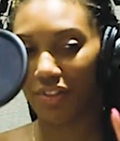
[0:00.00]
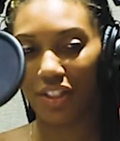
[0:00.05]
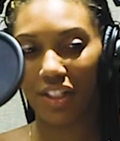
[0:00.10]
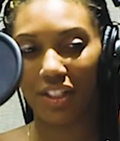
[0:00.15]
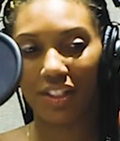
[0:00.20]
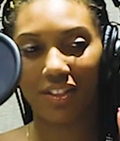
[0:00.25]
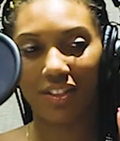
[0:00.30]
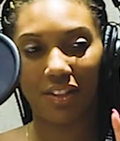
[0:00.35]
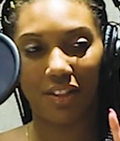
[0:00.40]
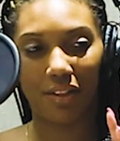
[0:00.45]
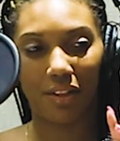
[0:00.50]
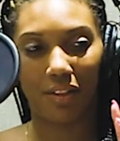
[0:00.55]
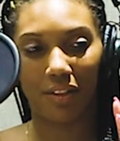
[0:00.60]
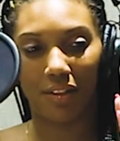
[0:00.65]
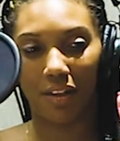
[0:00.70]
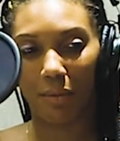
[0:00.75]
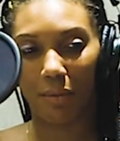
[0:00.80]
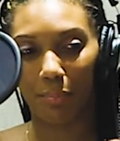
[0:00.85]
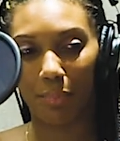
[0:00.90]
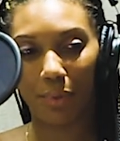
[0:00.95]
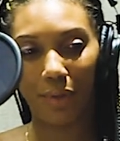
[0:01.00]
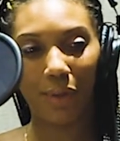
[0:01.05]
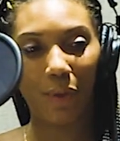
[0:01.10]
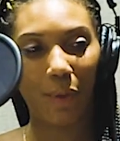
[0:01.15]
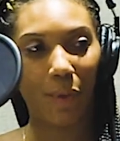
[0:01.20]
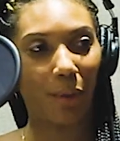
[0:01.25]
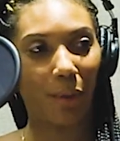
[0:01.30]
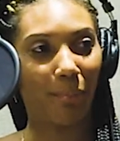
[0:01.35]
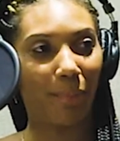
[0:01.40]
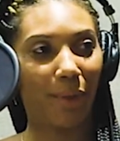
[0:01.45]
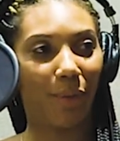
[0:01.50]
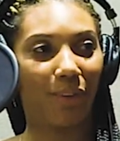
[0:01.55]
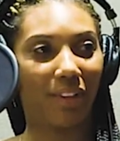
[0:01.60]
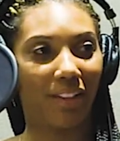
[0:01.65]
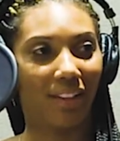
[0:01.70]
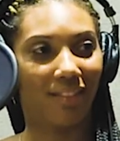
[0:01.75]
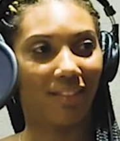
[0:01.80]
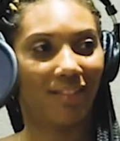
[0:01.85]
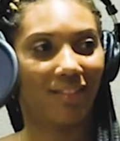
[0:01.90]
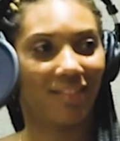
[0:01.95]
judge a book or a
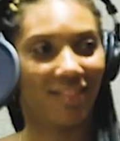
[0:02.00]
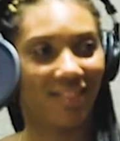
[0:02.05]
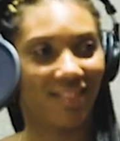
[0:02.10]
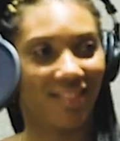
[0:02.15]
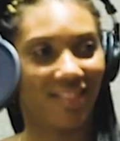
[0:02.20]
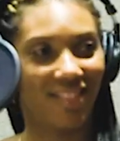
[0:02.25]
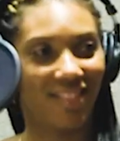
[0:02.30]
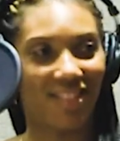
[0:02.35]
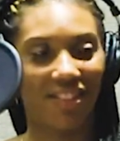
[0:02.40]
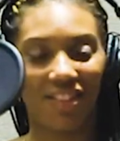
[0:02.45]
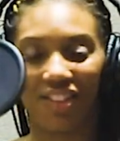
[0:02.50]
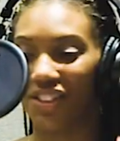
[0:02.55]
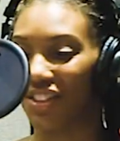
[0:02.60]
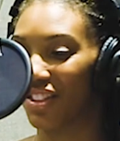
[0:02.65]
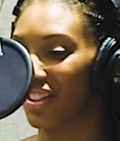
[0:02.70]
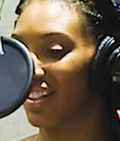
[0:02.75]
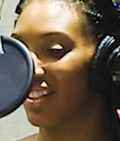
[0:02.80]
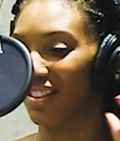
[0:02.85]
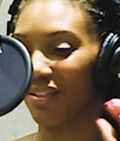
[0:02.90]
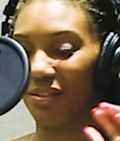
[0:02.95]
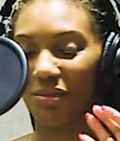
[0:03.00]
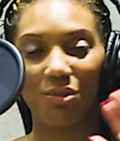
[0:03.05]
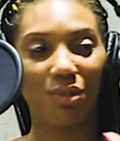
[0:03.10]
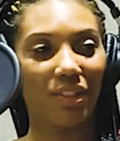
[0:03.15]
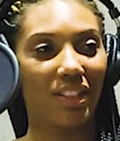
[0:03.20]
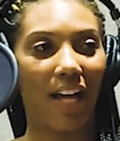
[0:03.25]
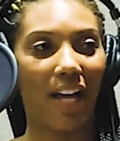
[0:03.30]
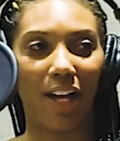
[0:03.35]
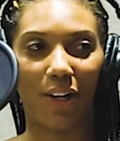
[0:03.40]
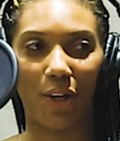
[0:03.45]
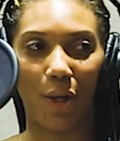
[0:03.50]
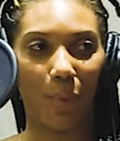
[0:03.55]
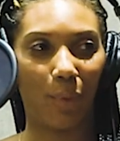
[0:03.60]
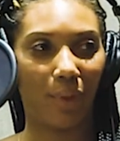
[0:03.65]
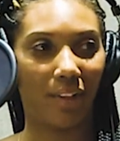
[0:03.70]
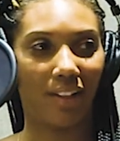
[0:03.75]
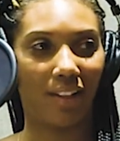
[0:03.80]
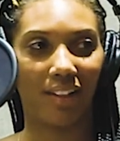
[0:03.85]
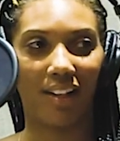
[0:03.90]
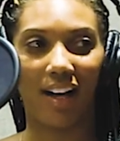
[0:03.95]
building. You just got to go
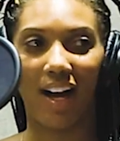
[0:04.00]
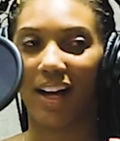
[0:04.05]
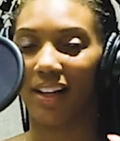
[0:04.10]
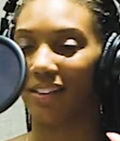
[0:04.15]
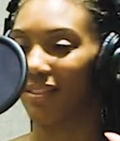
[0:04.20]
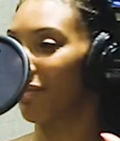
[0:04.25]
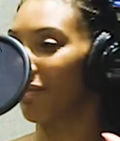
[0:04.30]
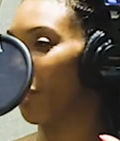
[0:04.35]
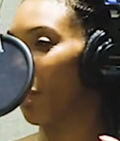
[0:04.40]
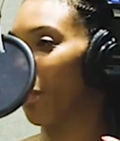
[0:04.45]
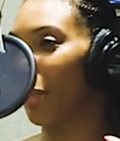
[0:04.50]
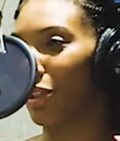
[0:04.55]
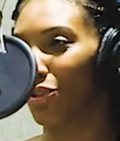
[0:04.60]
in it. God will